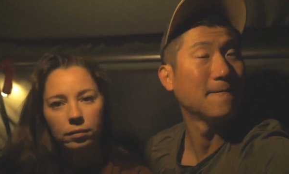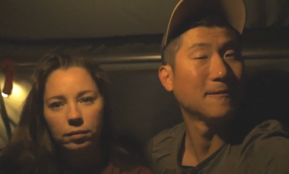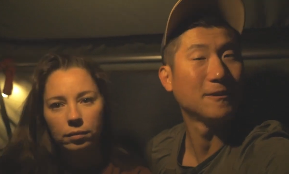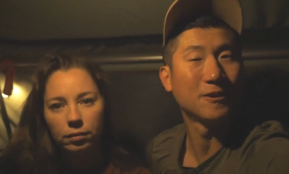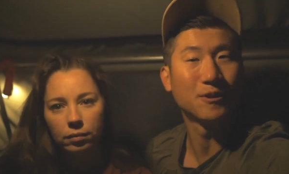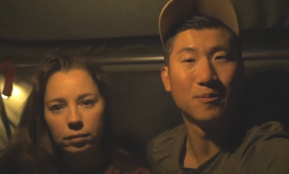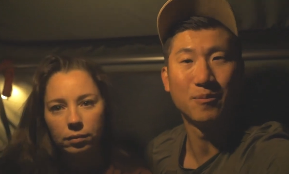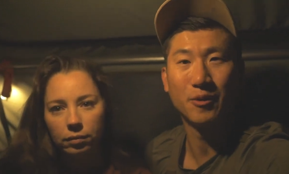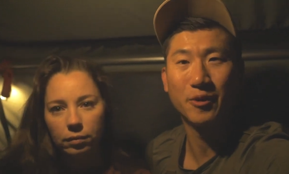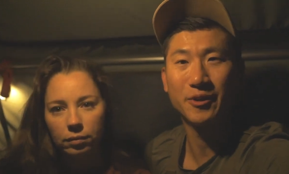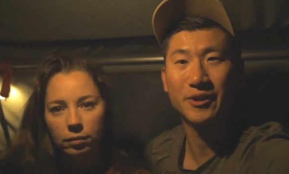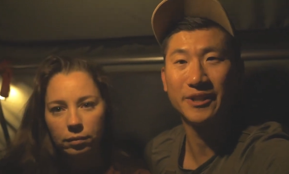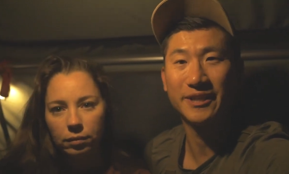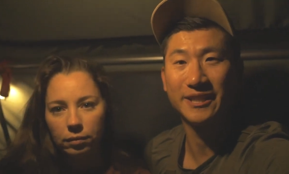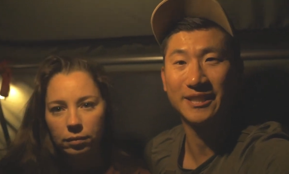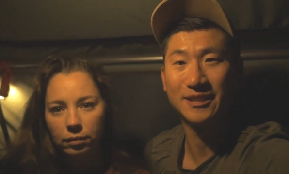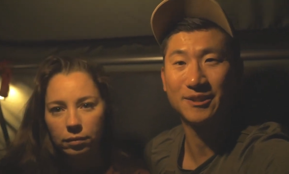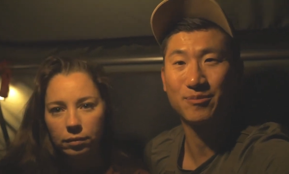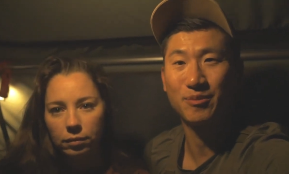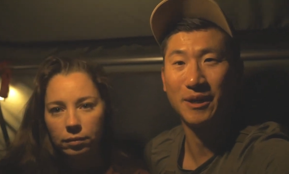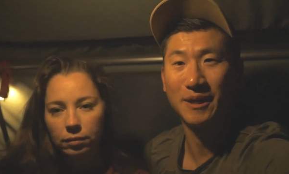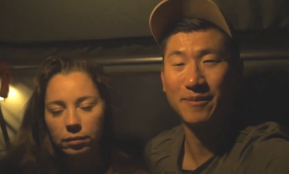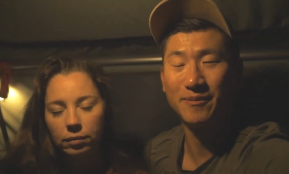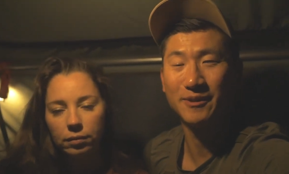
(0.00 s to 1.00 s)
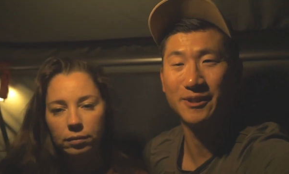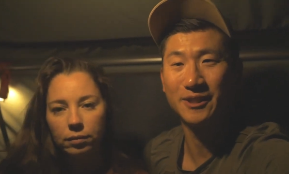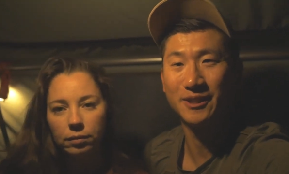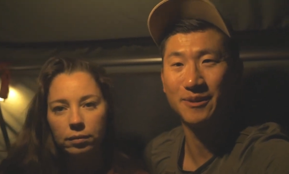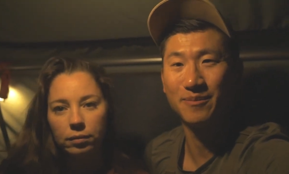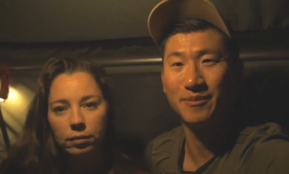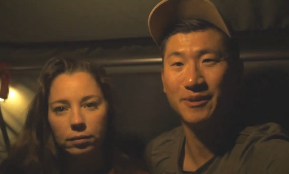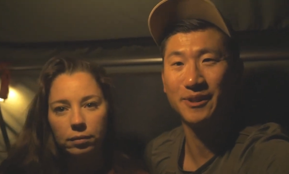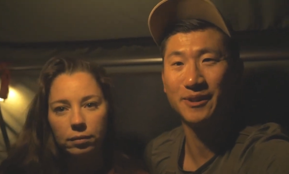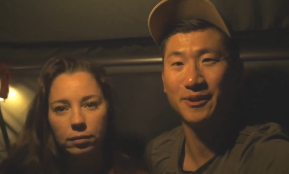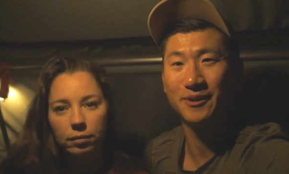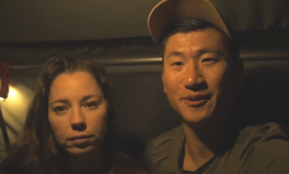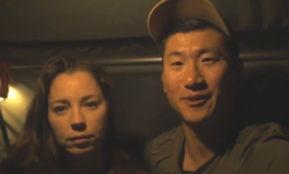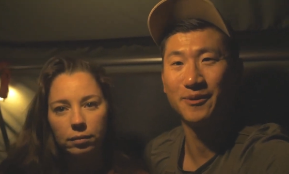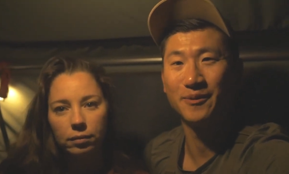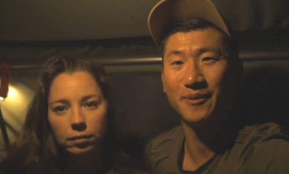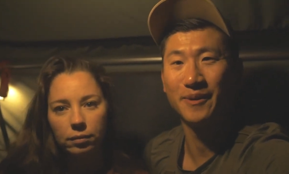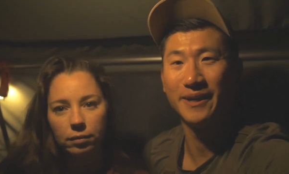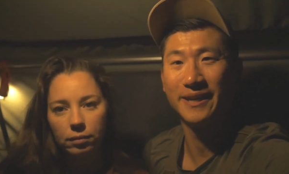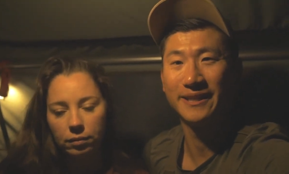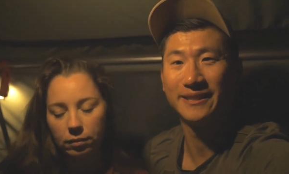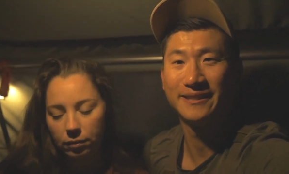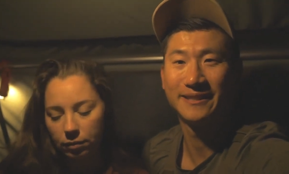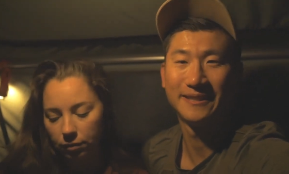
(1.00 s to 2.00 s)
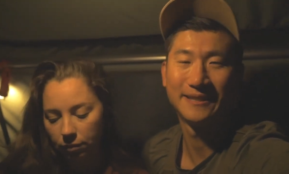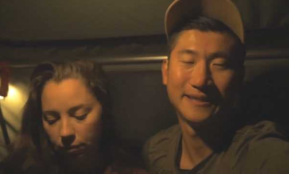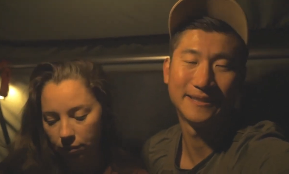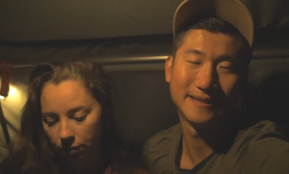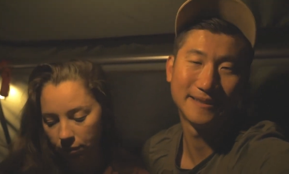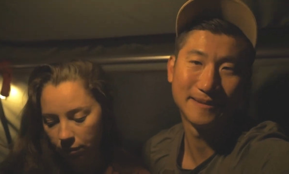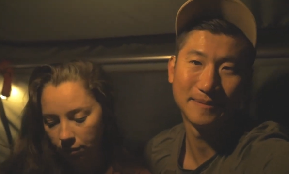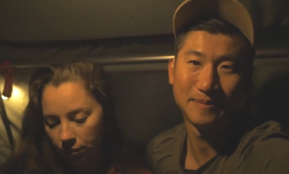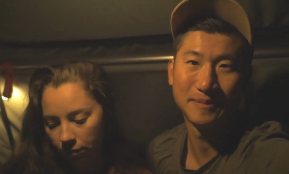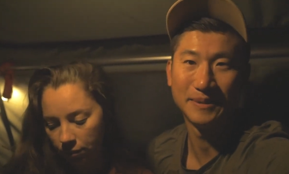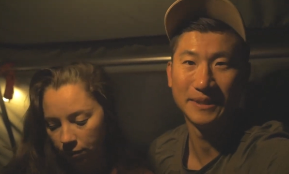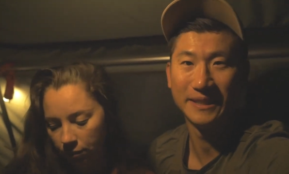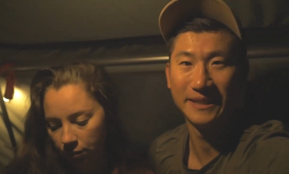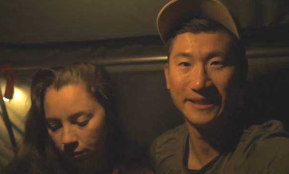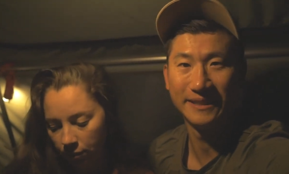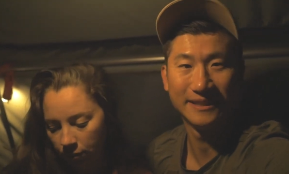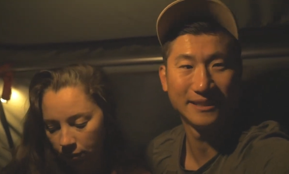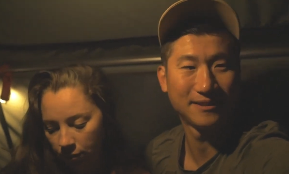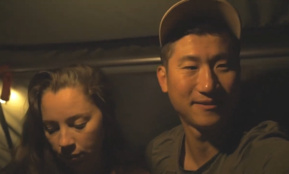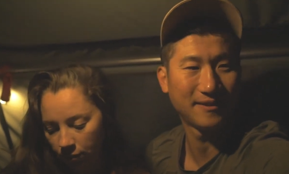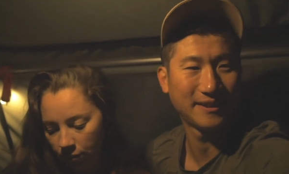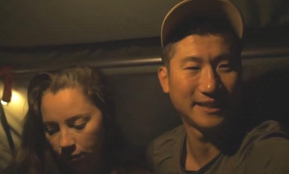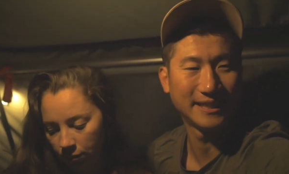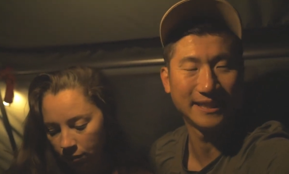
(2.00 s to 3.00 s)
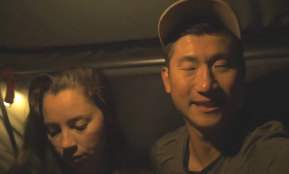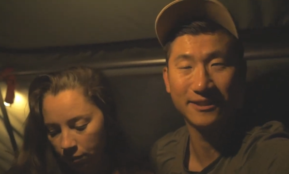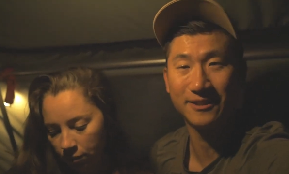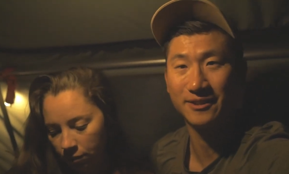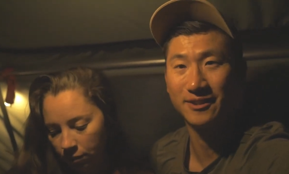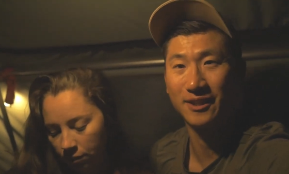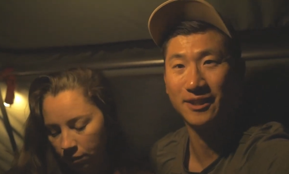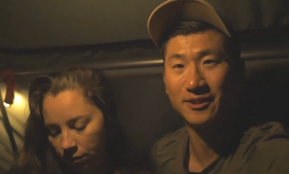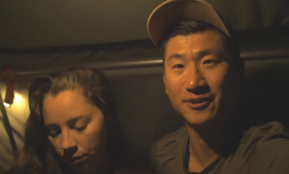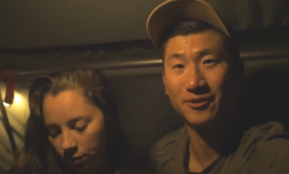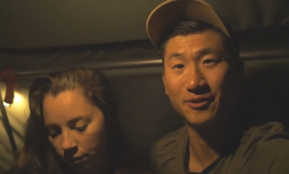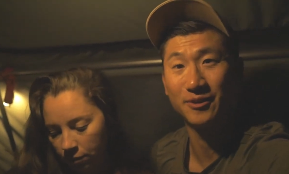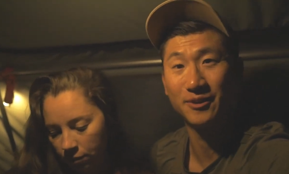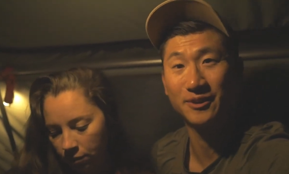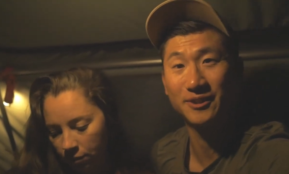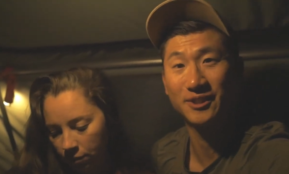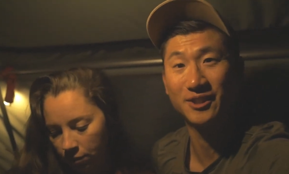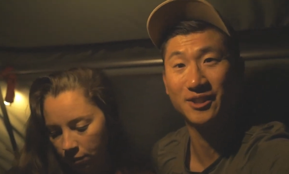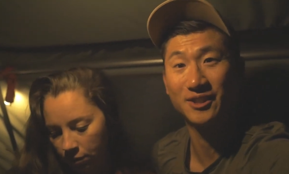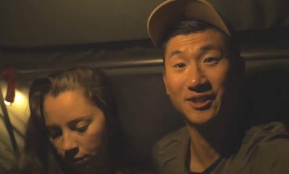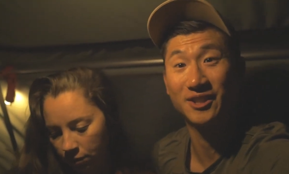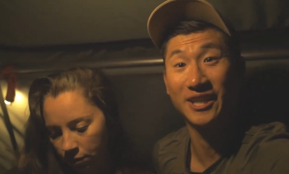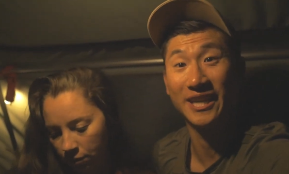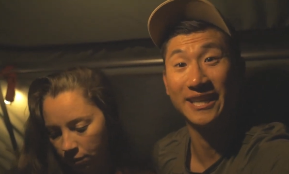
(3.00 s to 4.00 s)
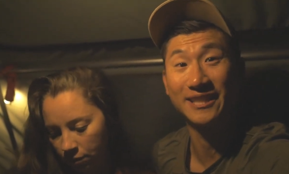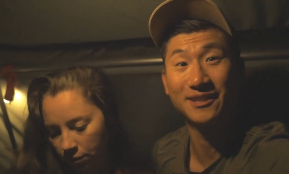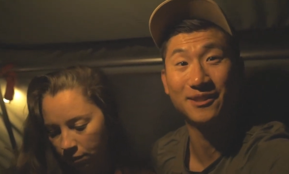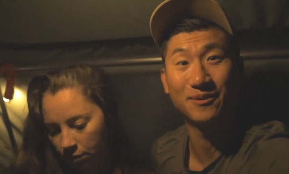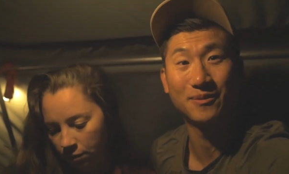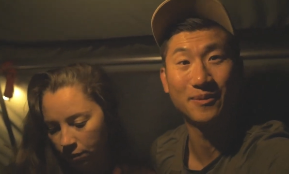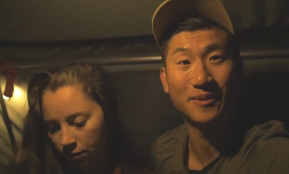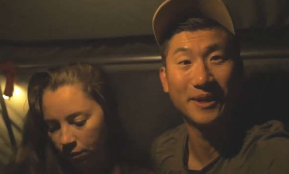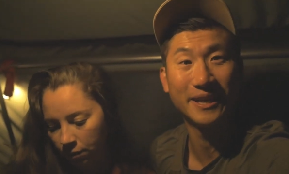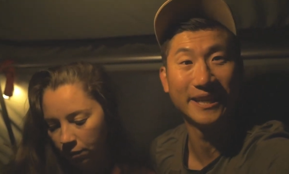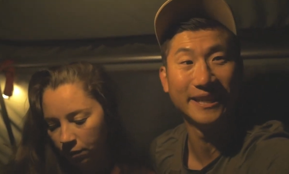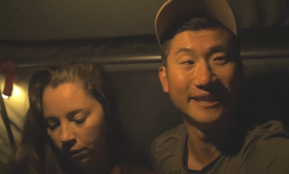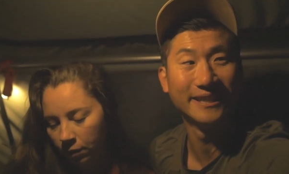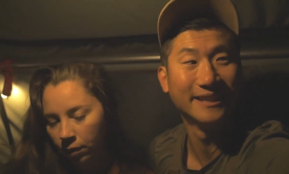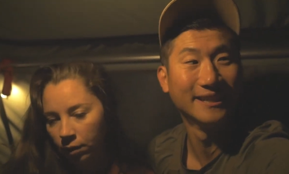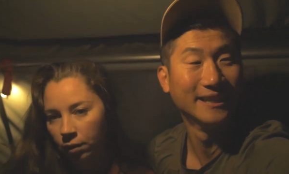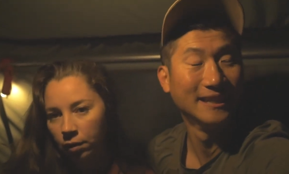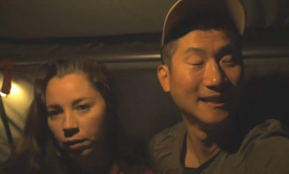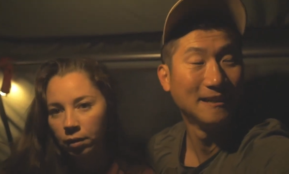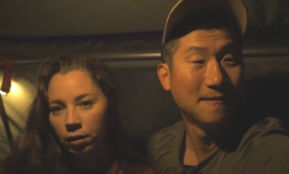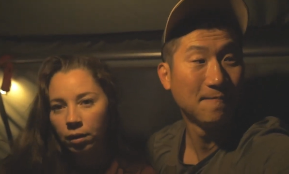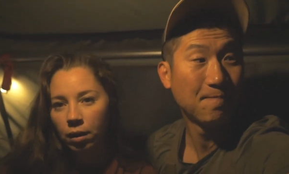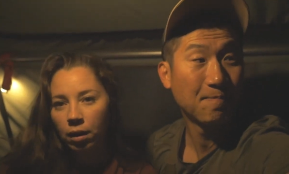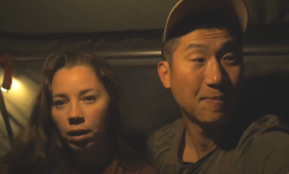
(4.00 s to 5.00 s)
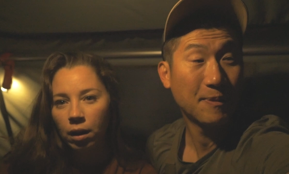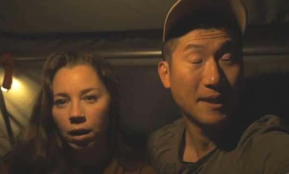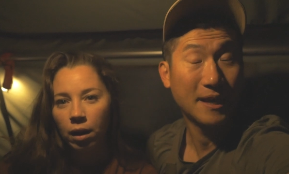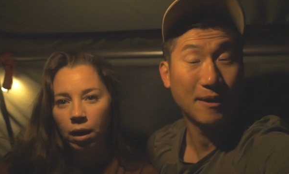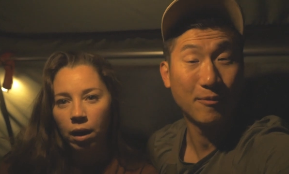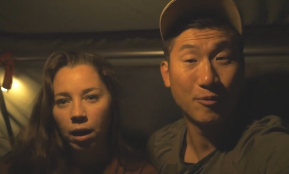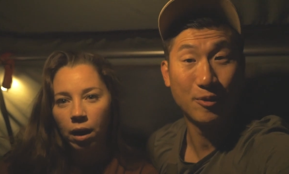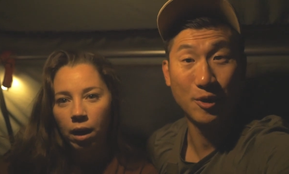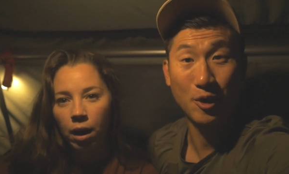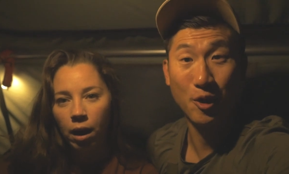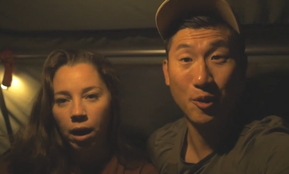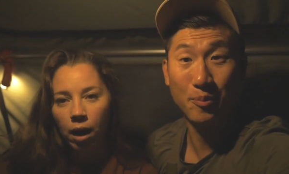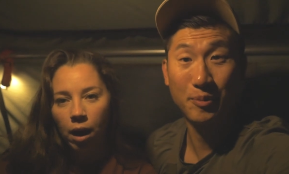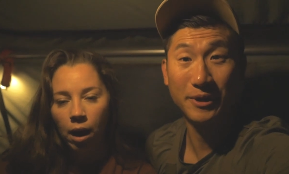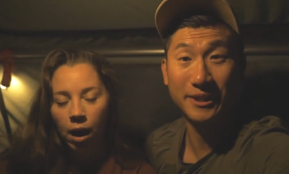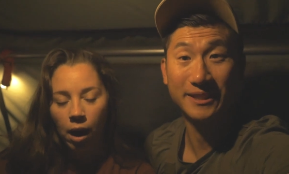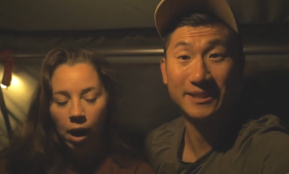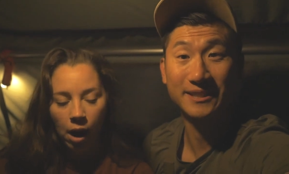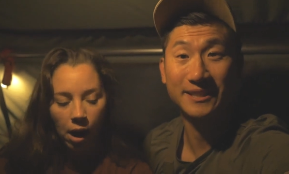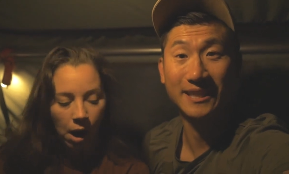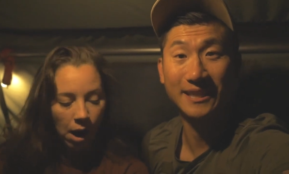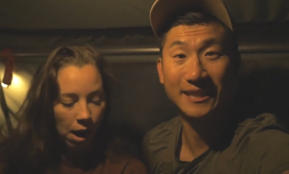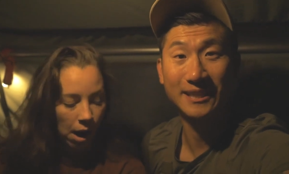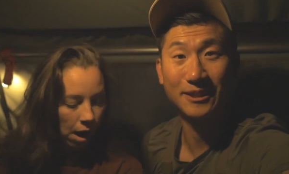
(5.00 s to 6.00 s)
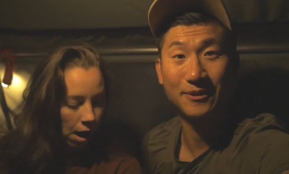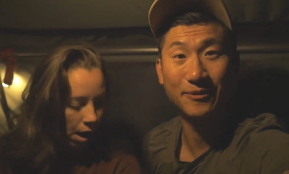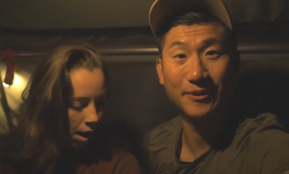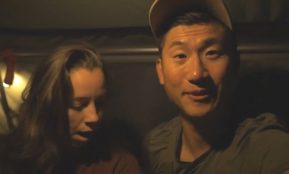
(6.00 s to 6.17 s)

Speaker 1: In the morning, it's probably going to be a little wet, but it's fine. And there's also a chance of rain. We're hoping it's not going to